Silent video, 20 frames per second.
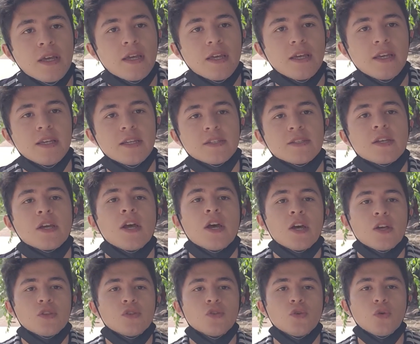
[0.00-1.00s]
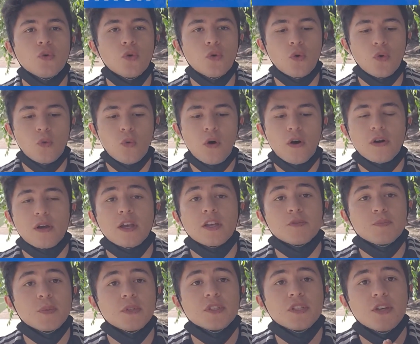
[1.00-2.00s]
is to work
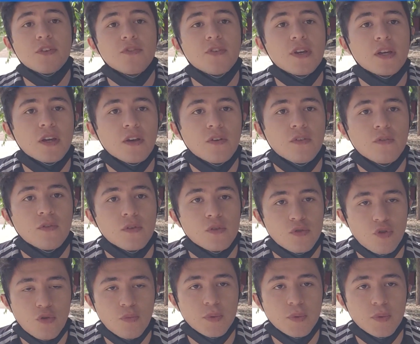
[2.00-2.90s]
specific for your